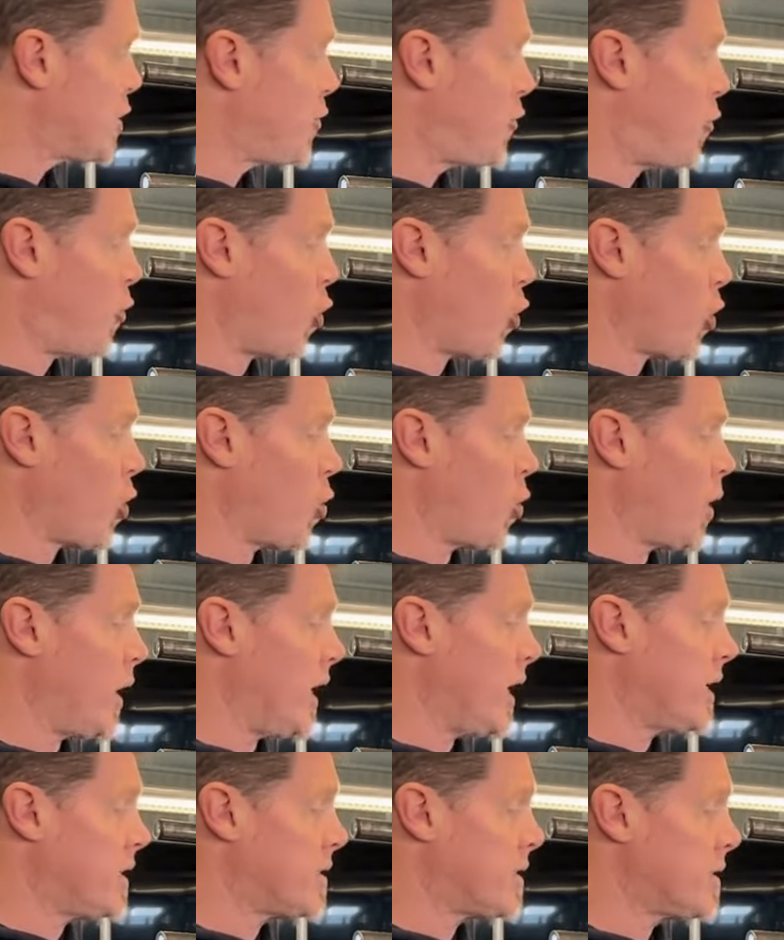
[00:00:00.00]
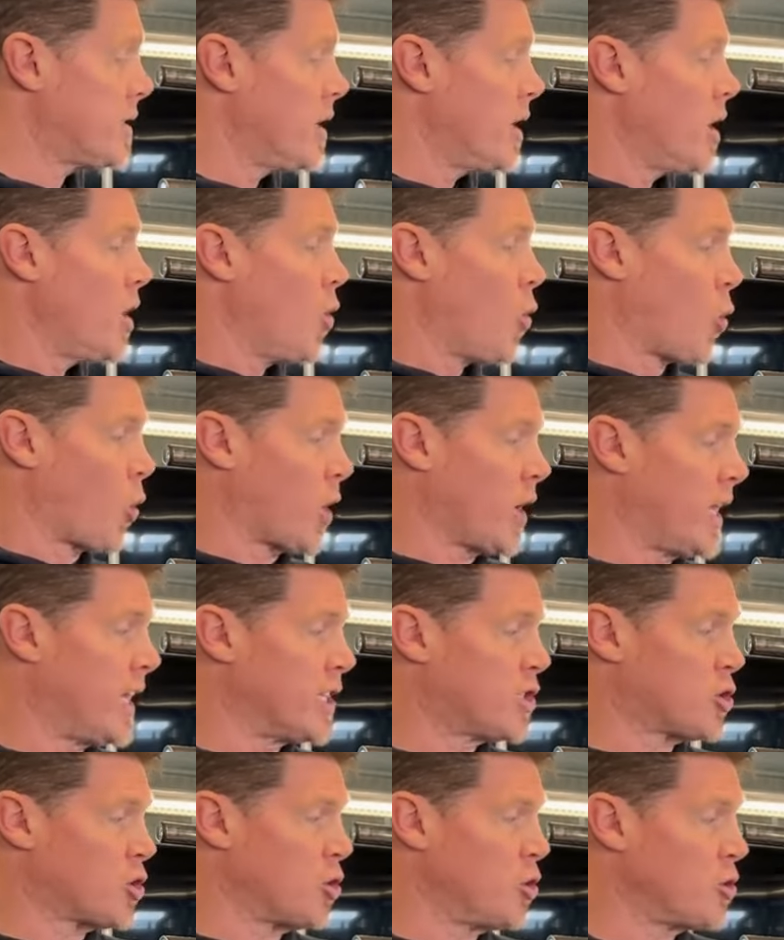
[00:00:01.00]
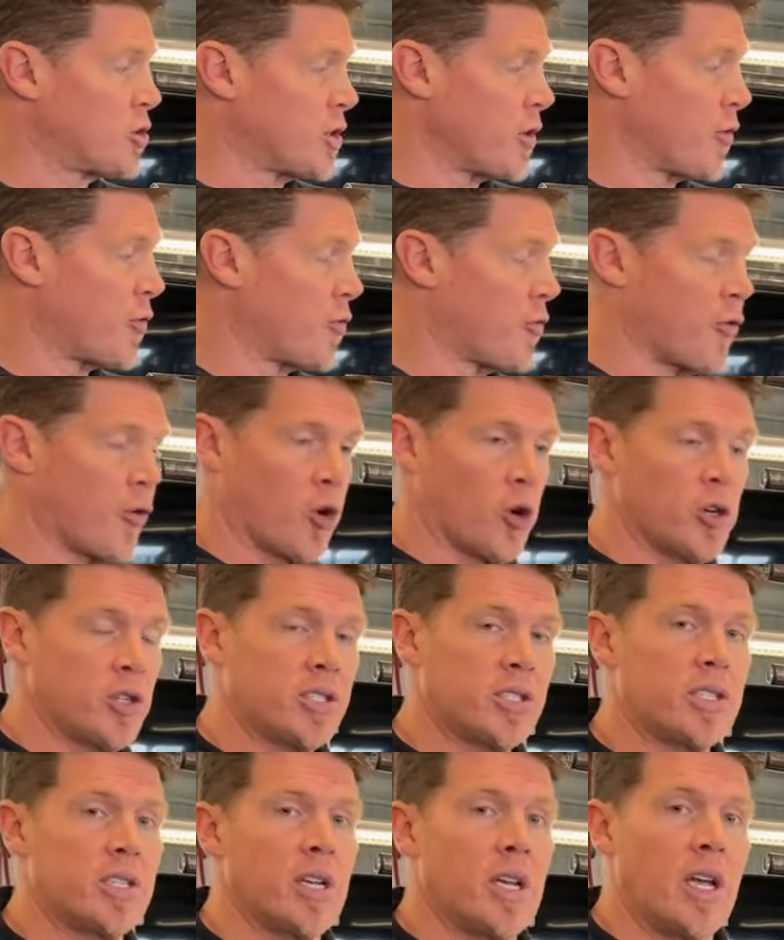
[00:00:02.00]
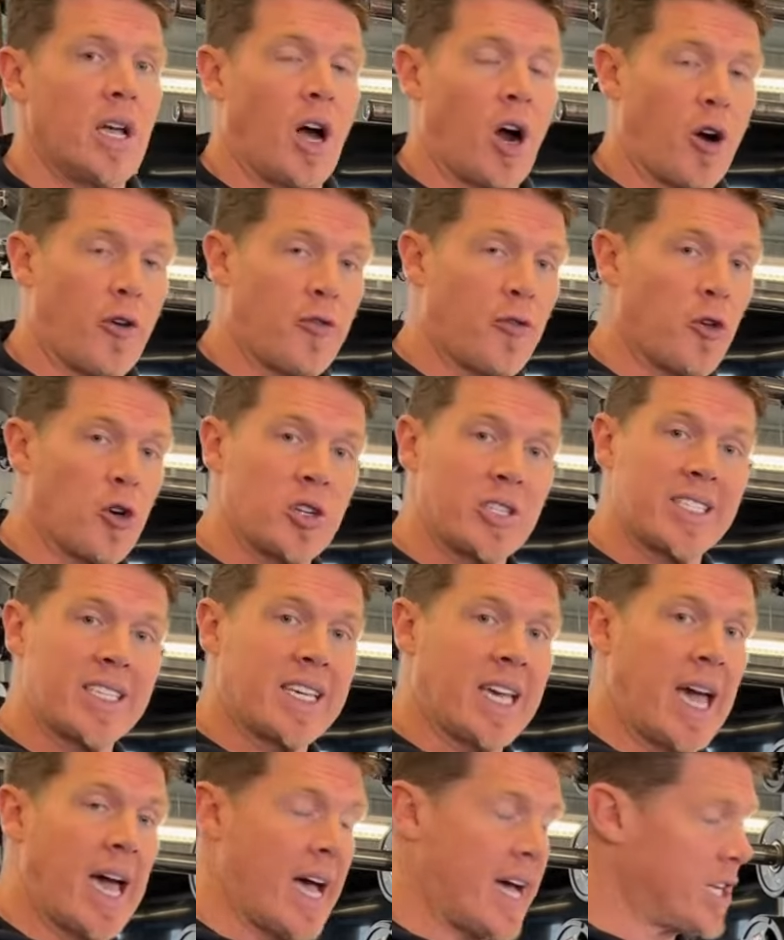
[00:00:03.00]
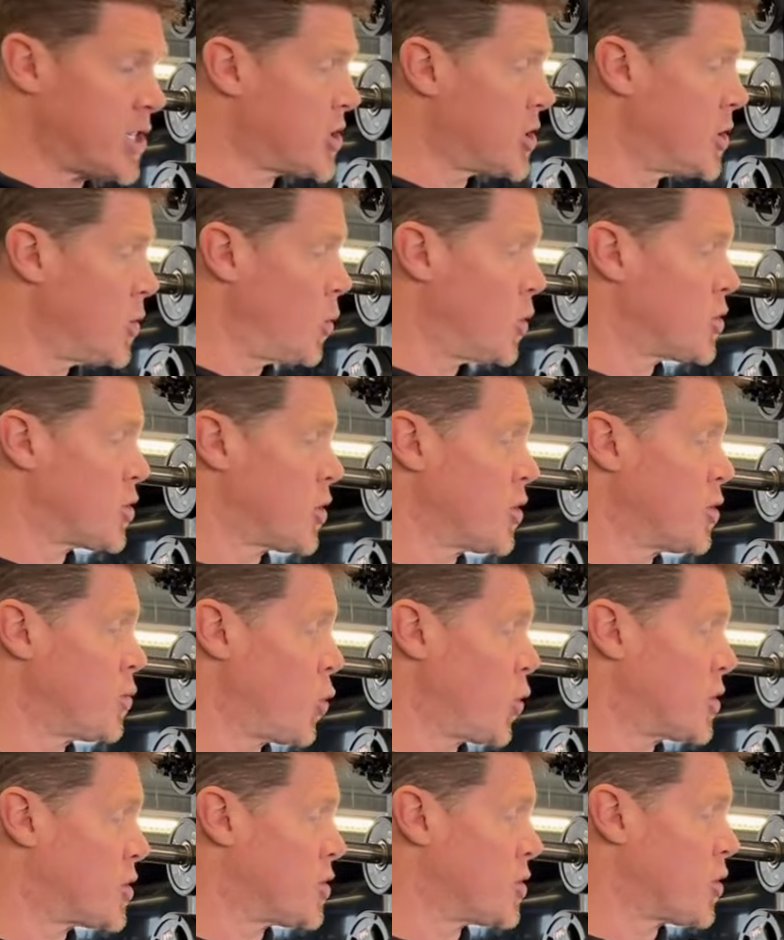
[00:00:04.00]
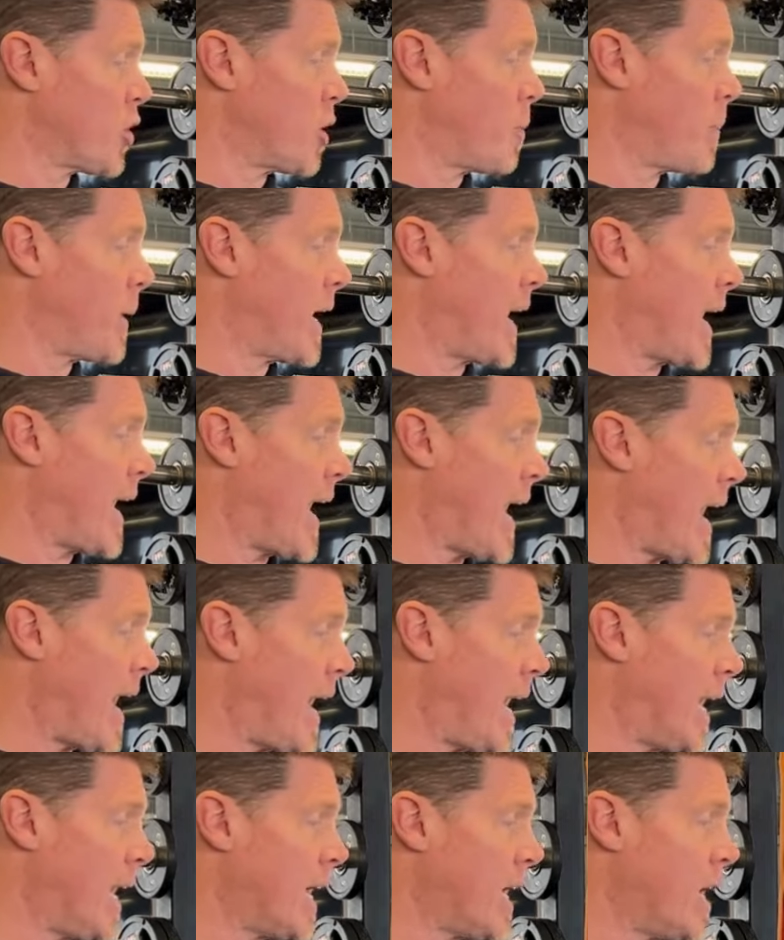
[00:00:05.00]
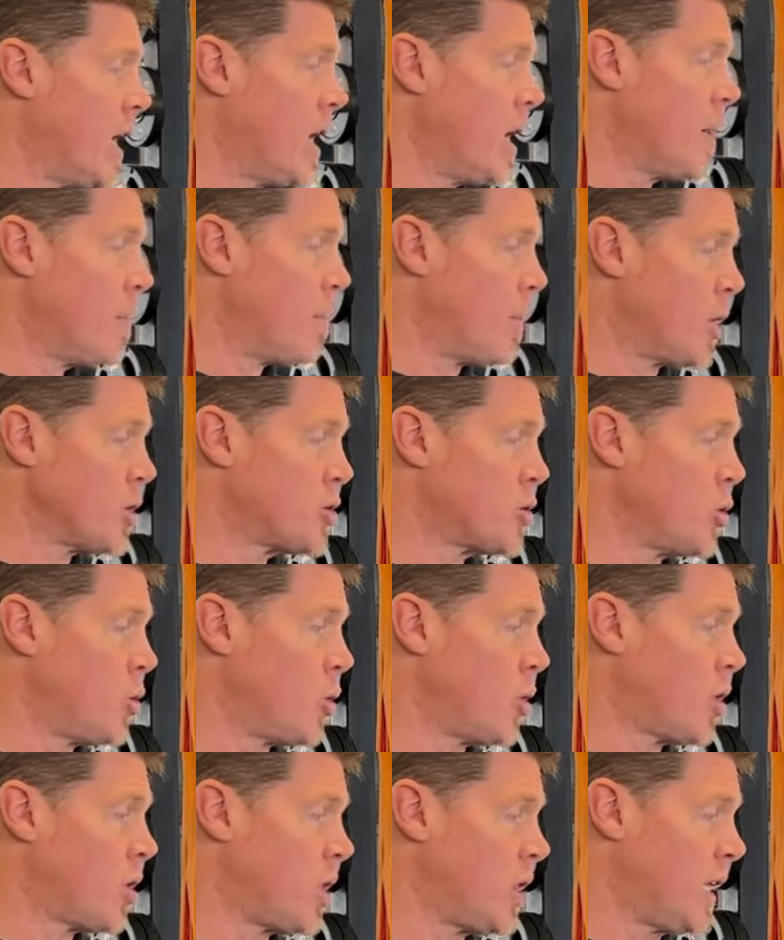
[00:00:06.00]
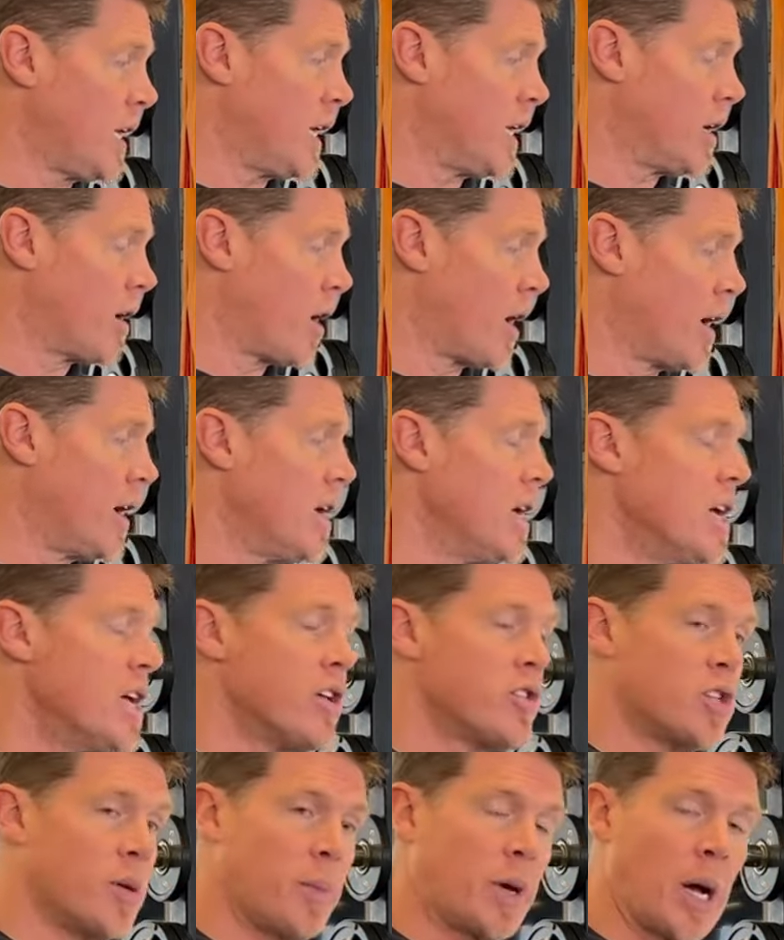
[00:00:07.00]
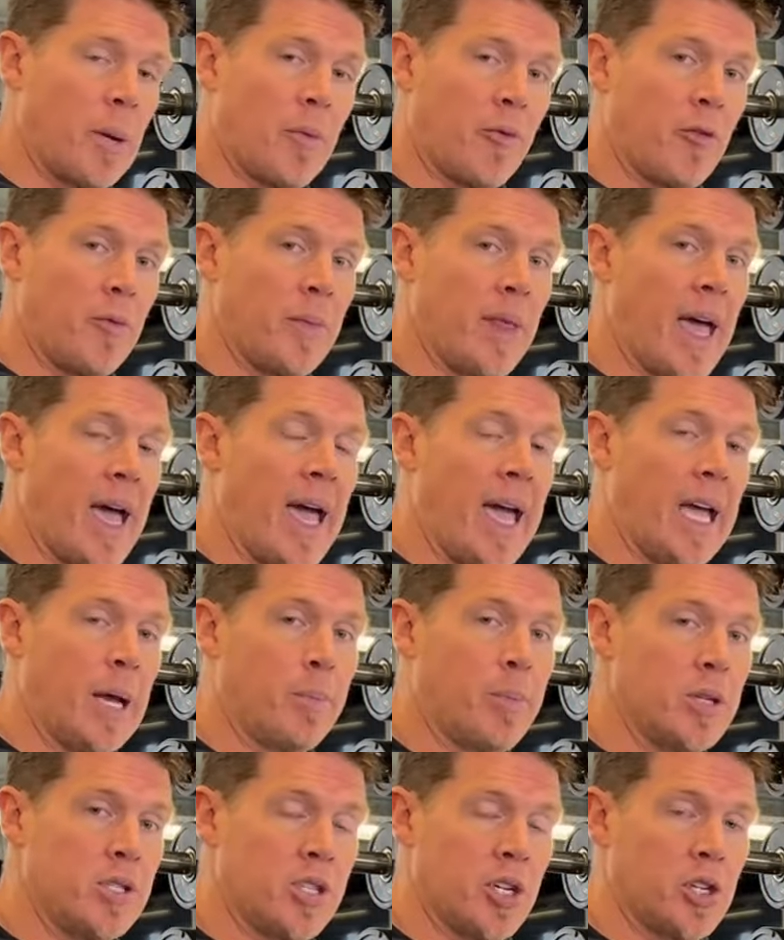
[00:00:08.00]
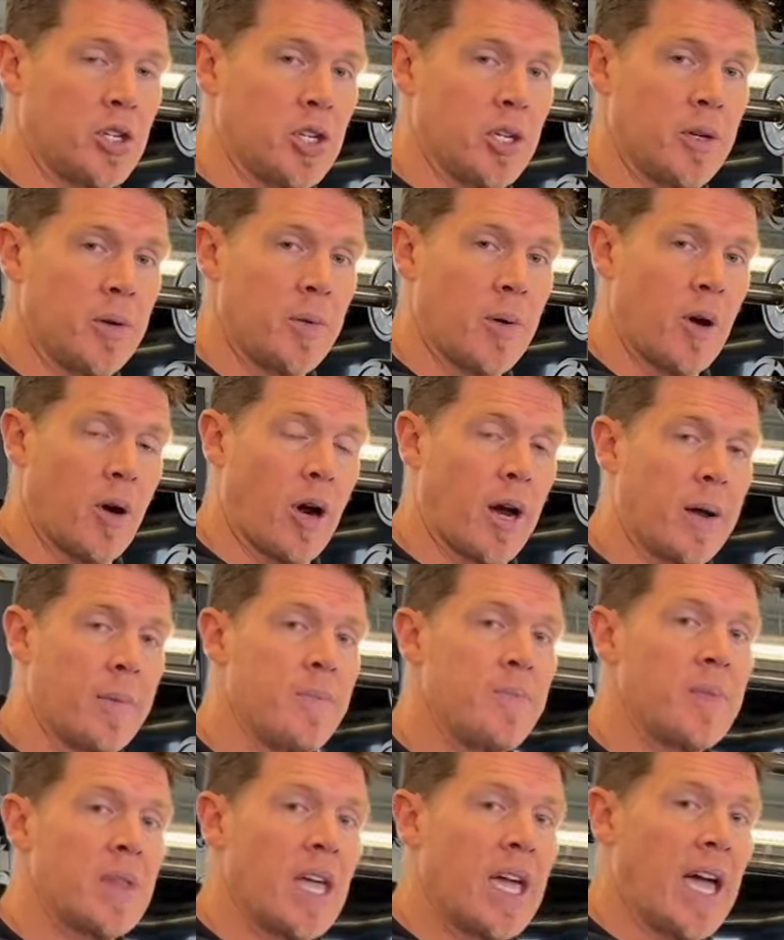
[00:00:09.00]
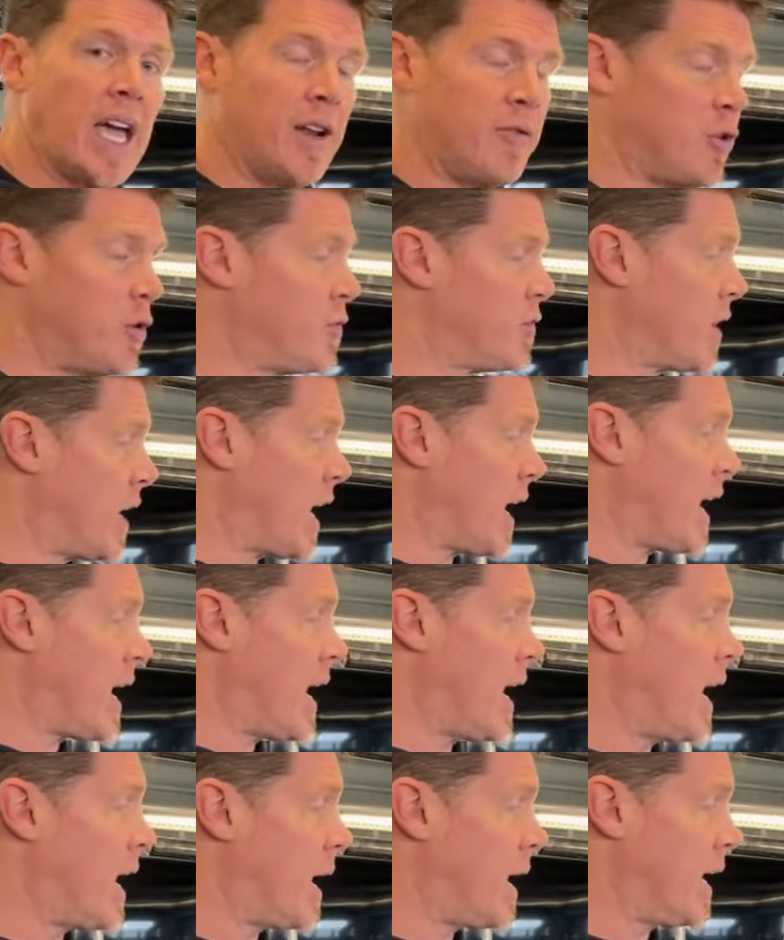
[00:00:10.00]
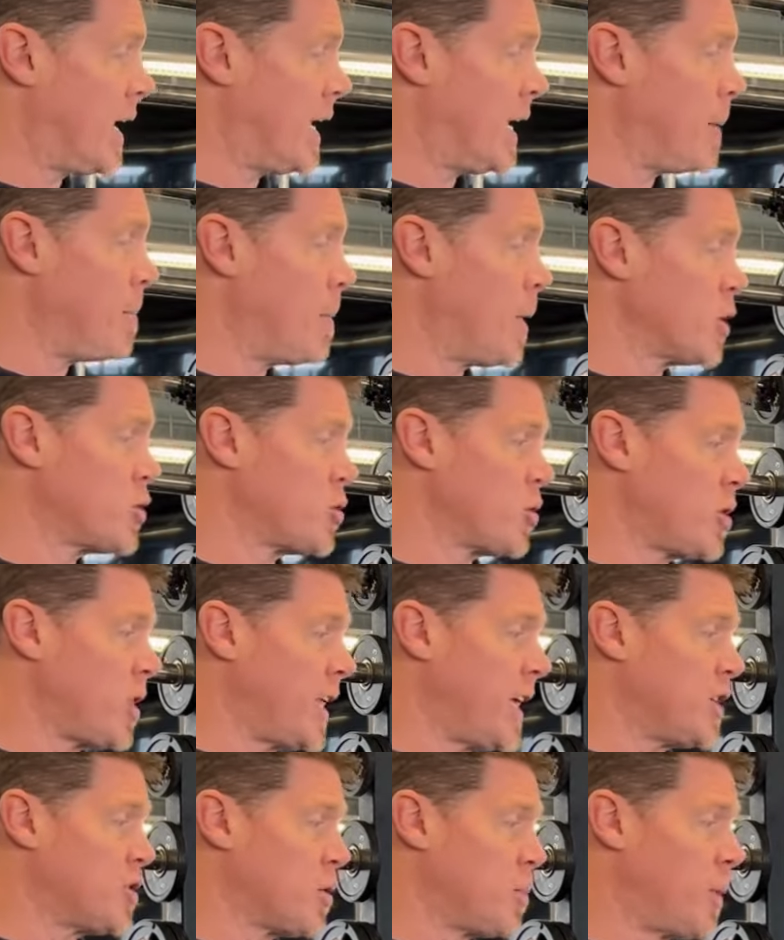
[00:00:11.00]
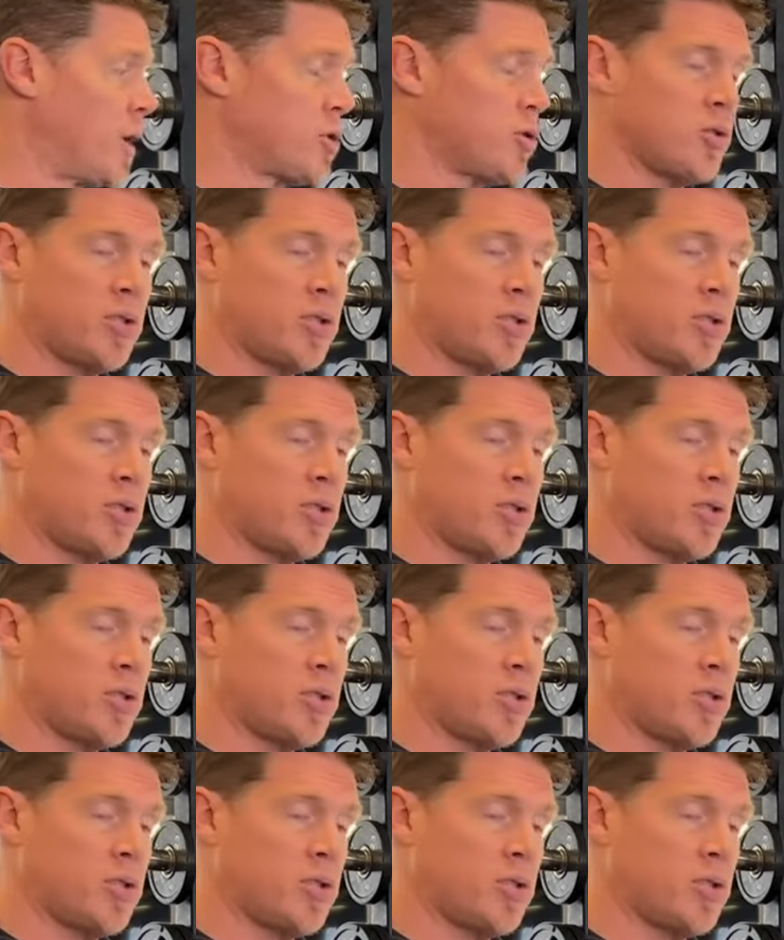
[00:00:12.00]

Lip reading: 4 weeks, we're gonna introduce our first catch, which is gonna be a hang muscle clean, all right? So I'm coming from the hang position, all right? And if you've done any muscle cleans or muscle